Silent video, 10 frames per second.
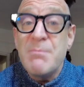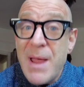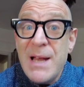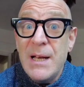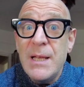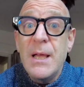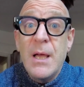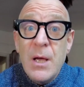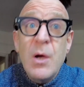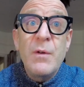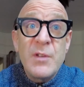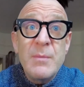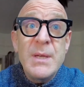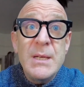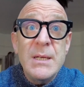mainly of
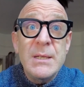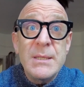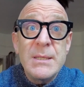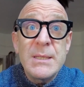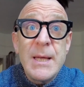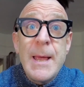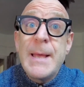comedians,